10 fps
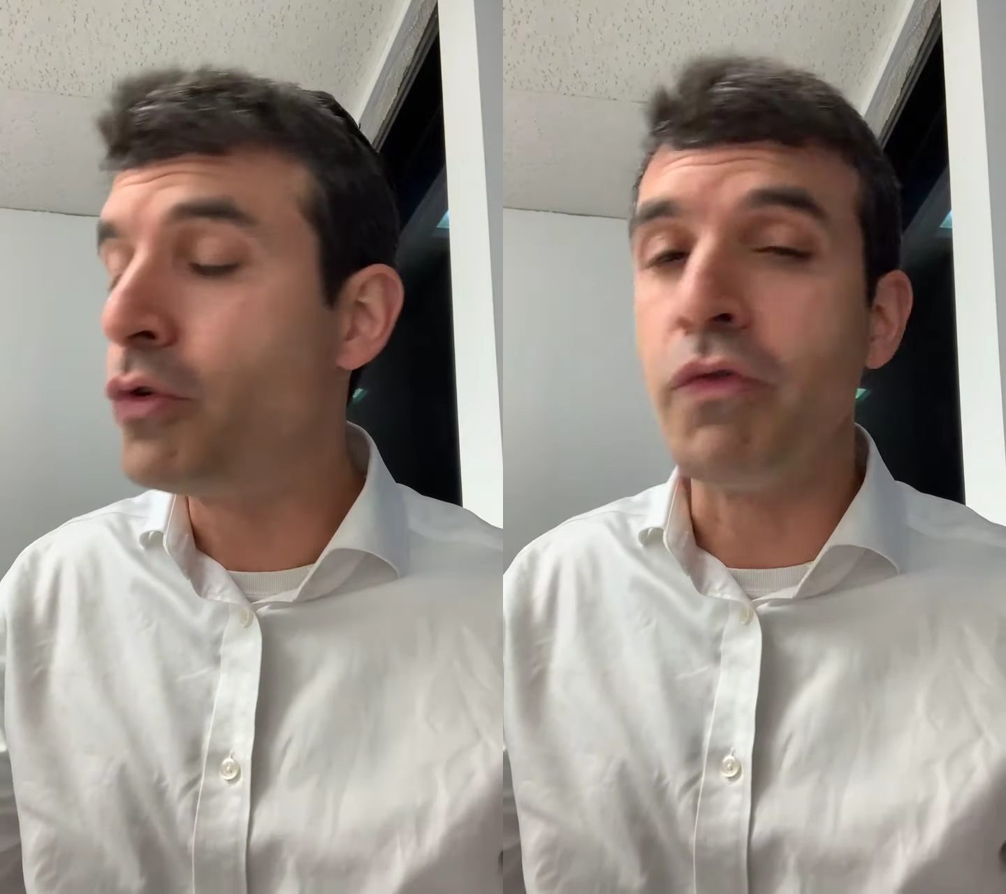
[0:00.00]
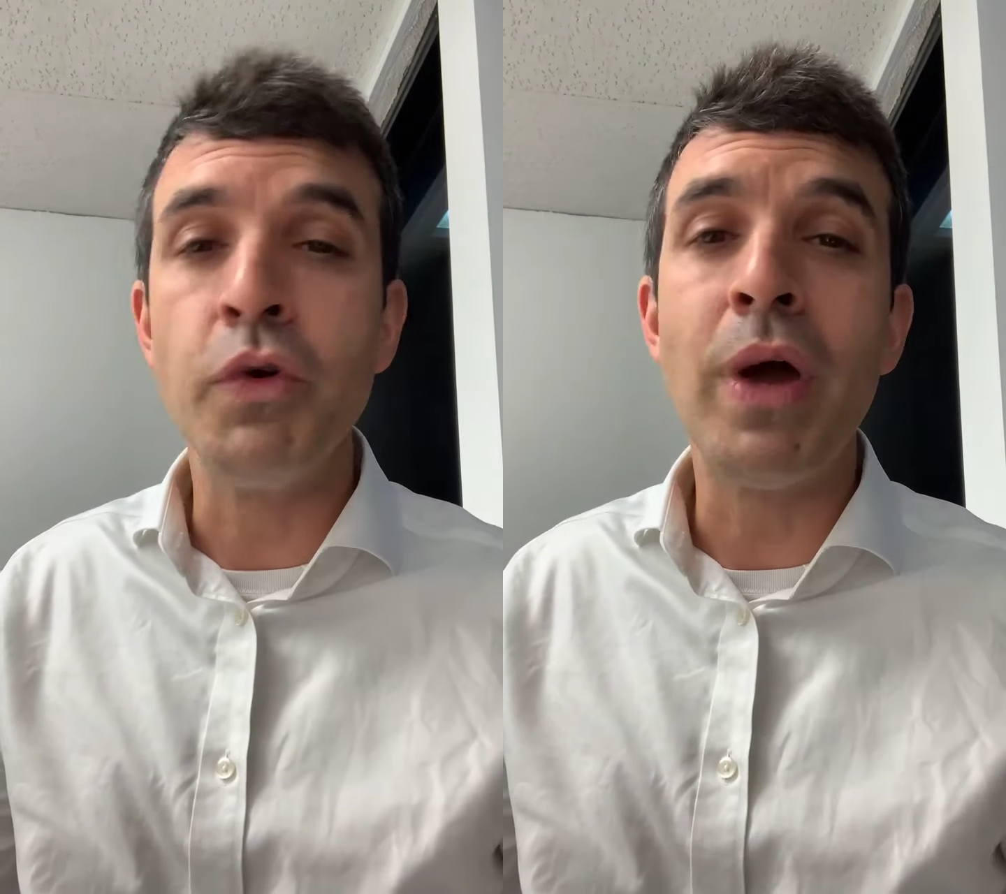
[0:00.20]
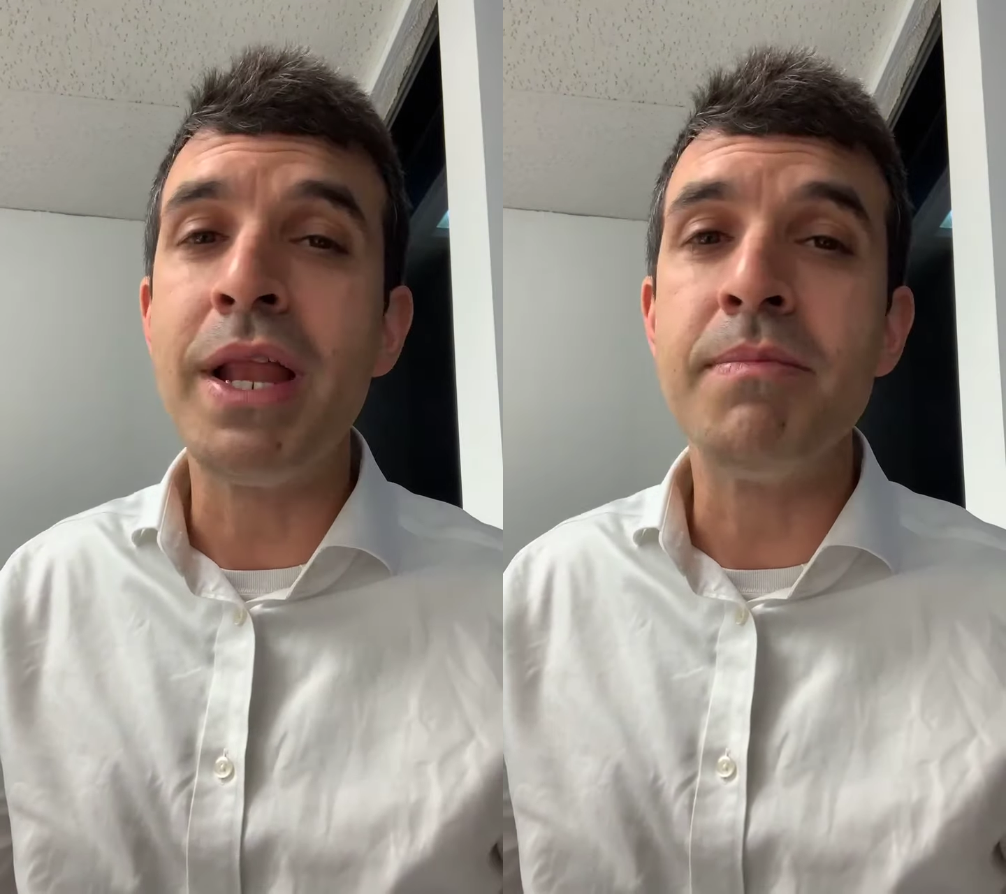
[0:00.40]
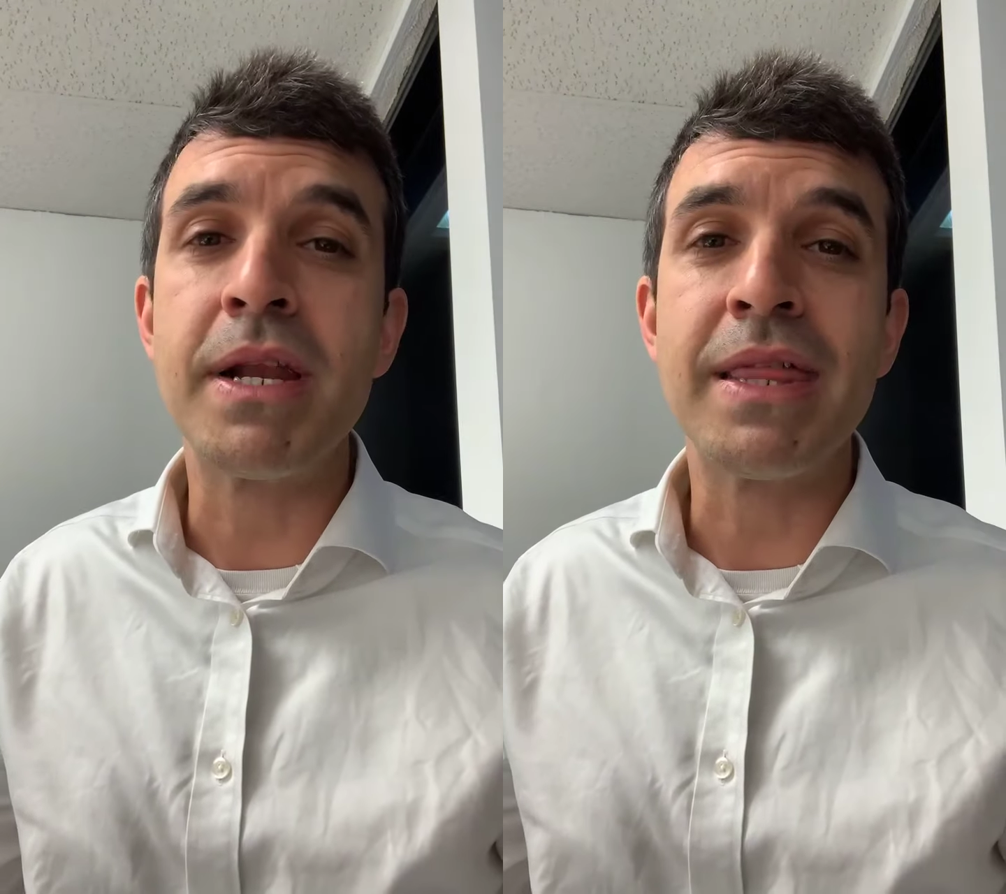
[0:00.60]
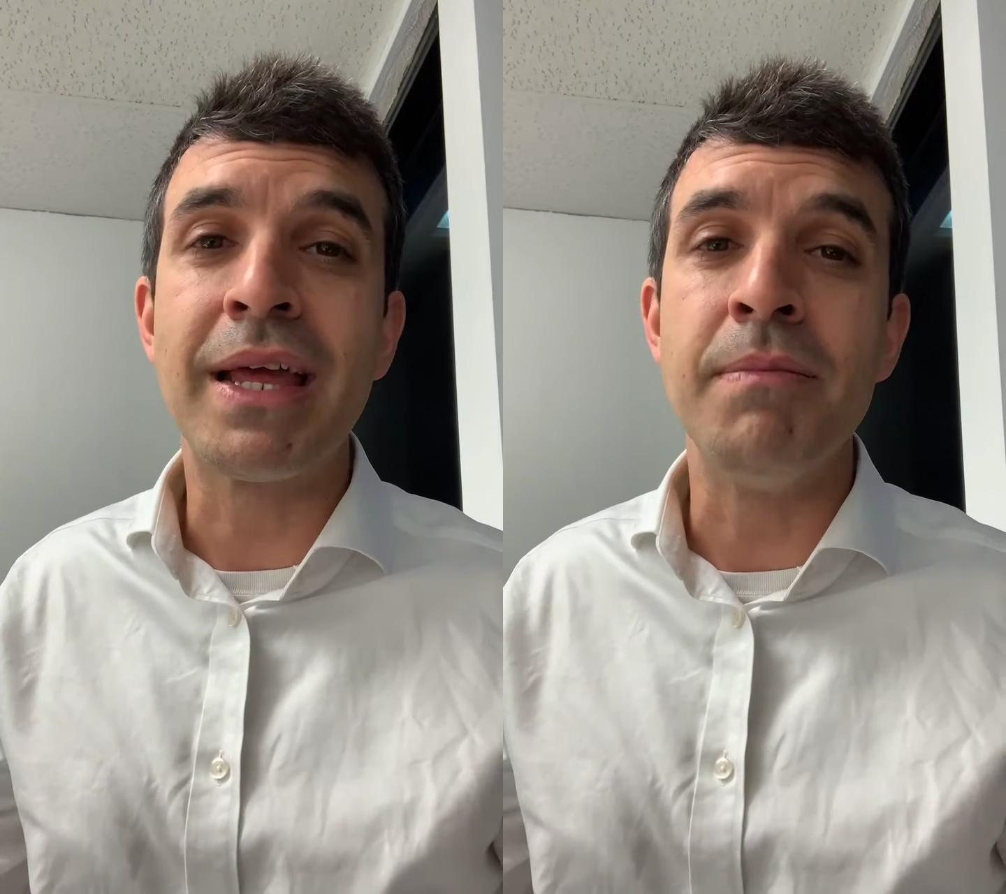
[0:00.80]
So if you know
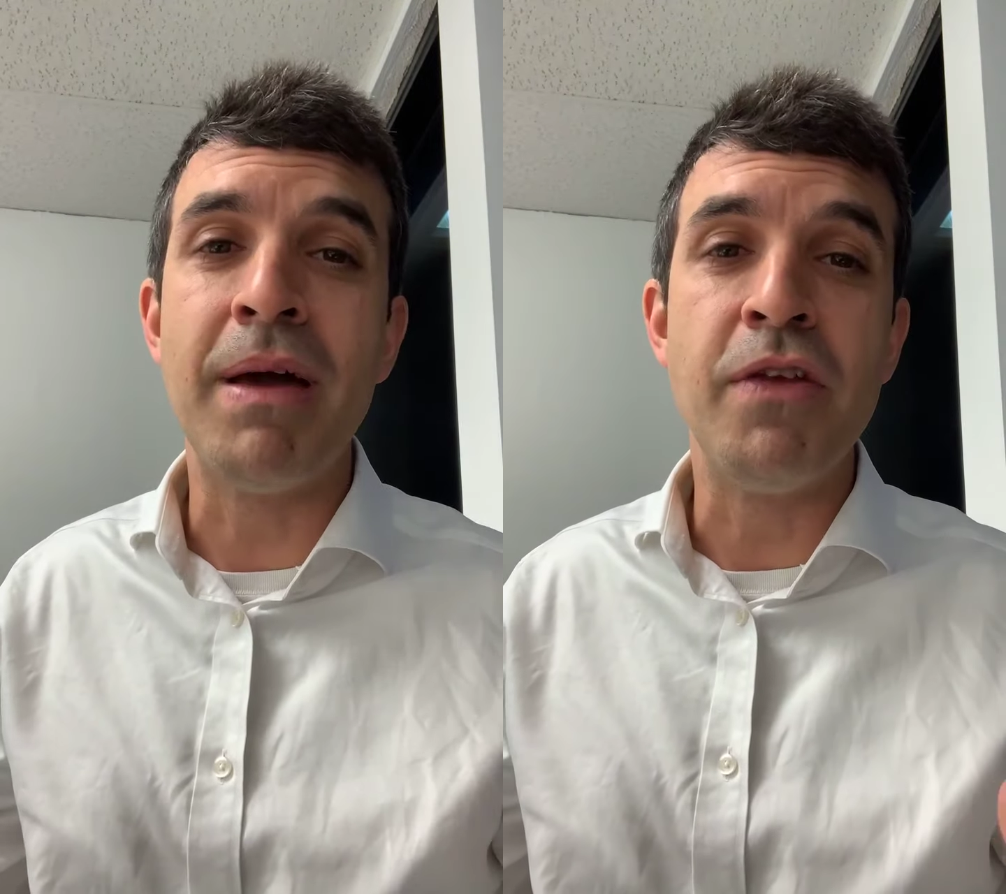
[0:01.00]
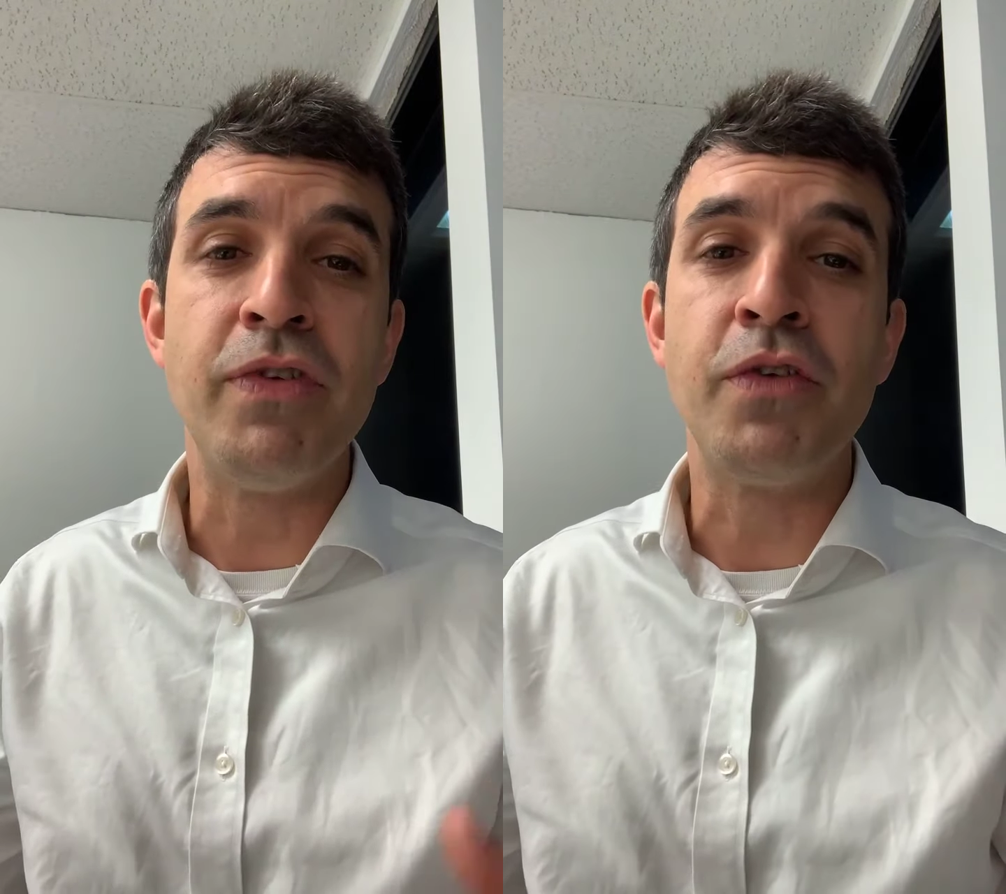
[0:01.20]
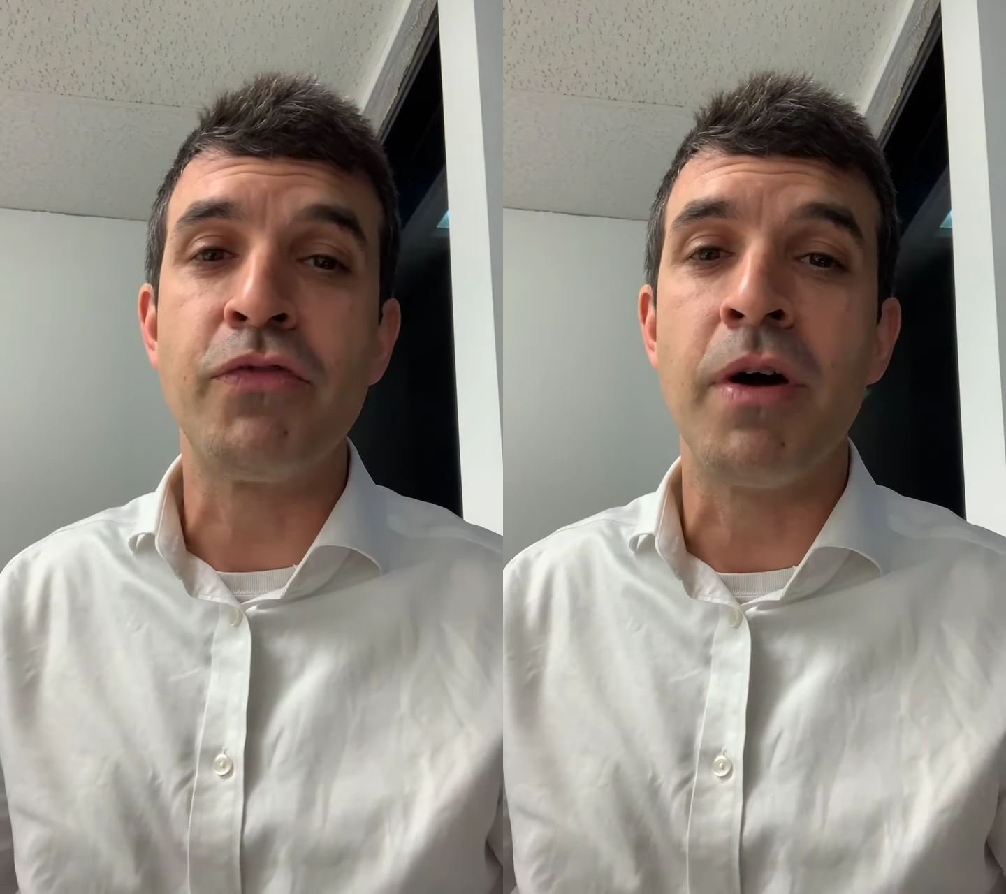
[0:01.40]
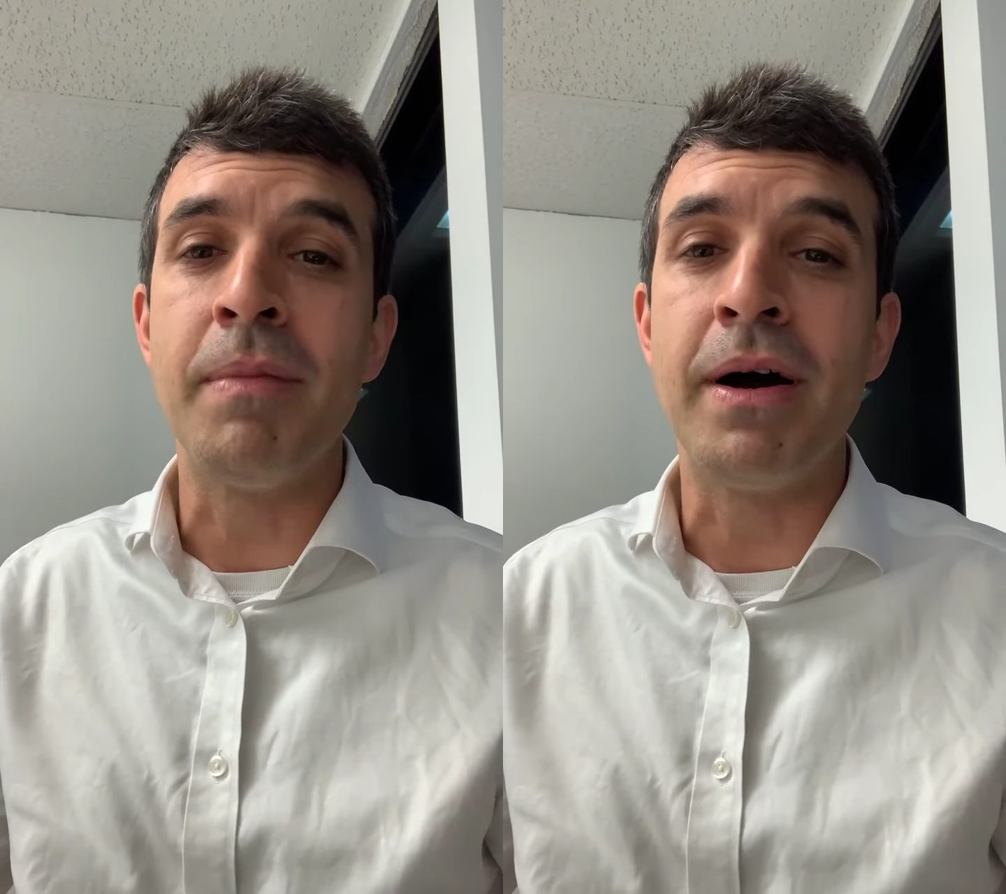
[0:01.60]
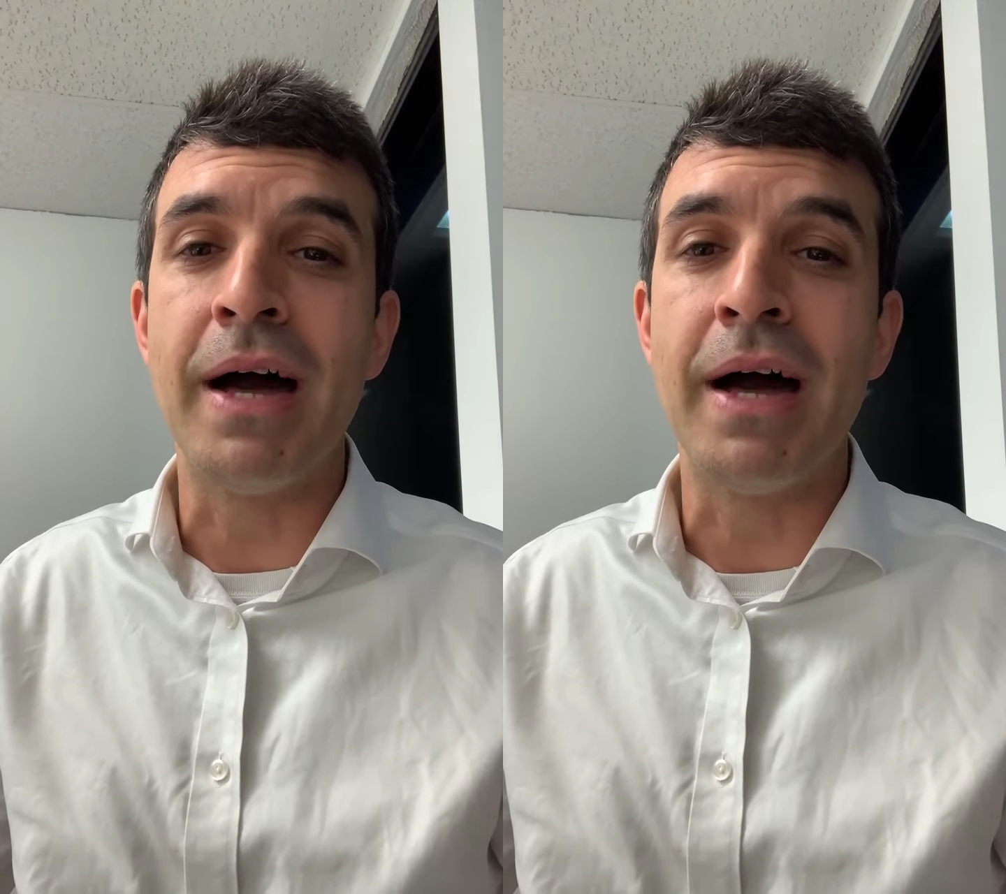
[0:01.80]
anybody that can benefit from